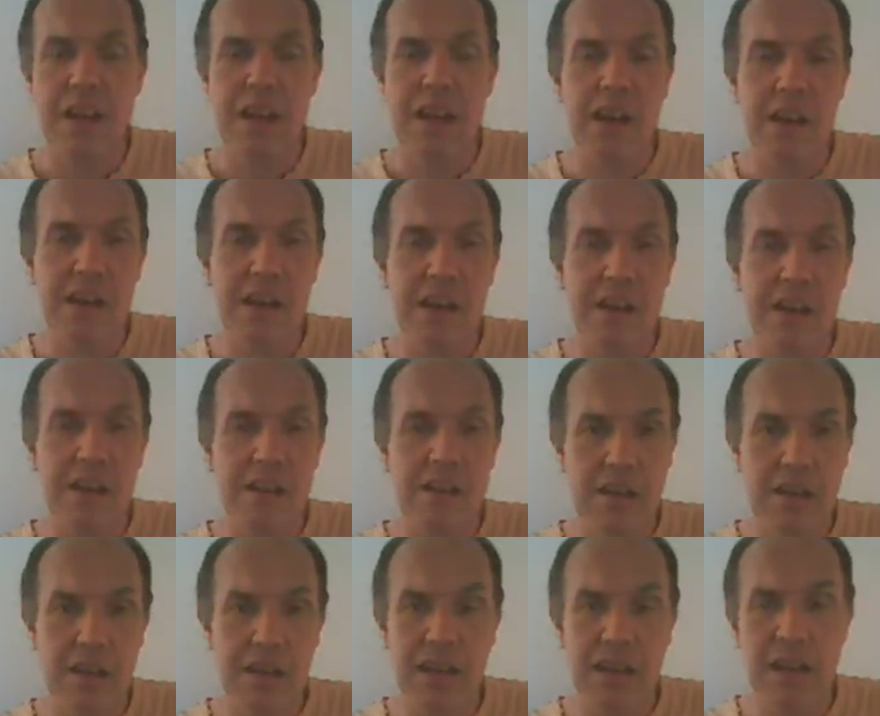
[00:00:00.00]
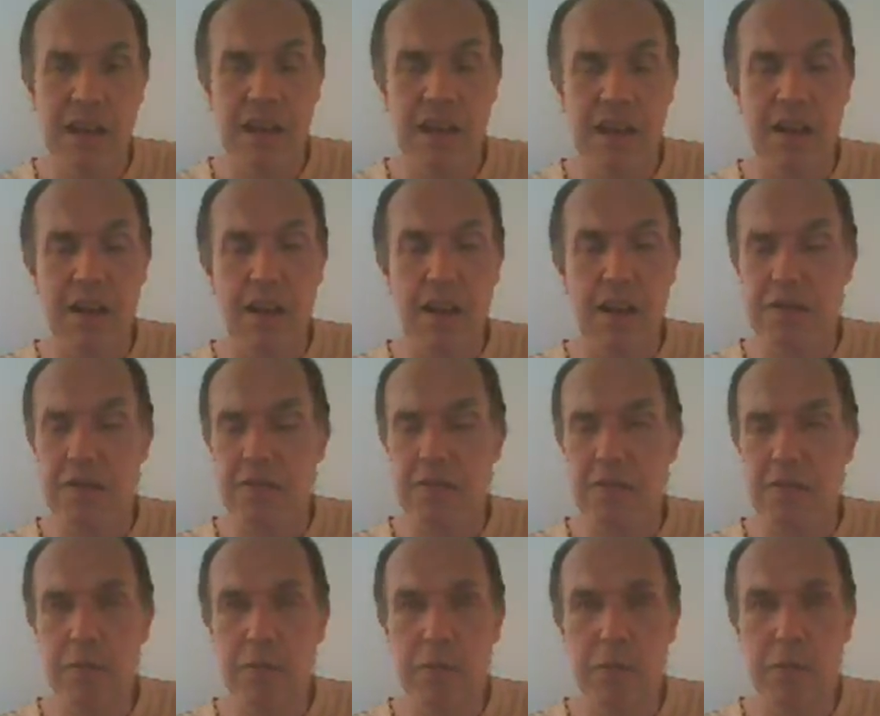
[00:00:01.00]
And again, I
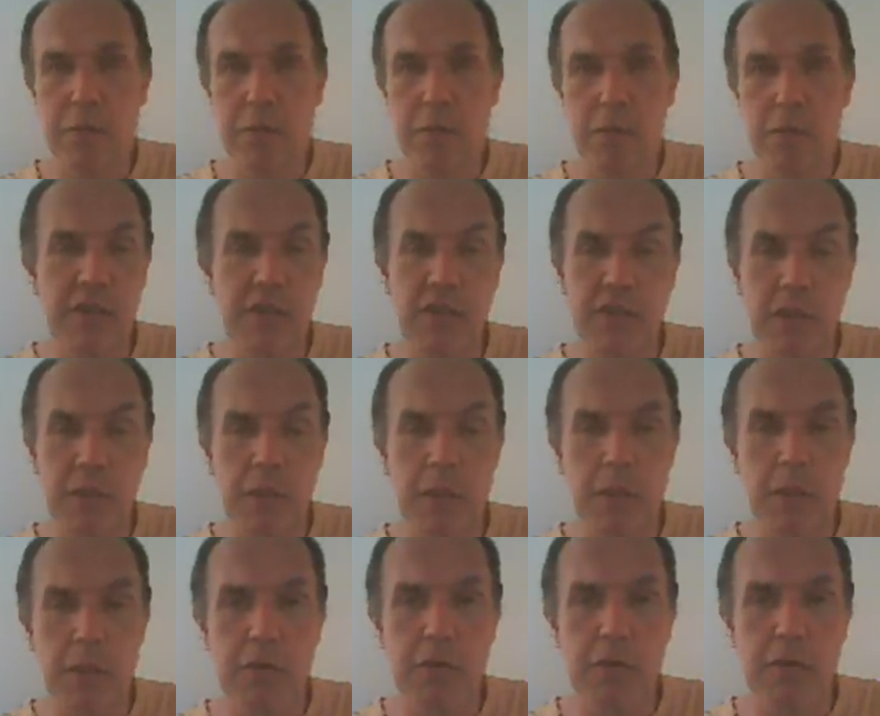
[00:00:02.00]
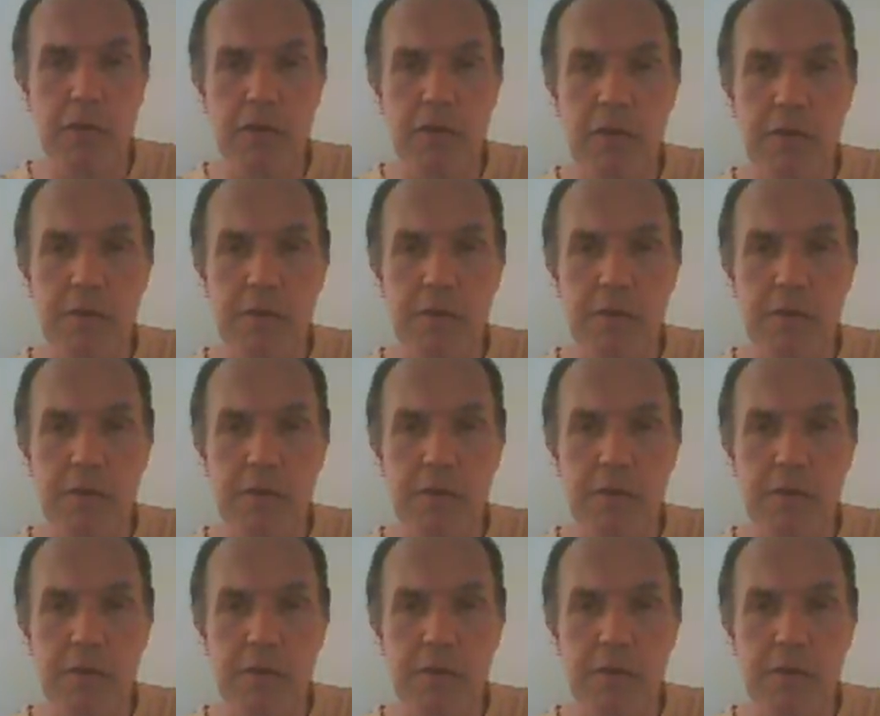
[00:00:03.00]
will put this on my blog,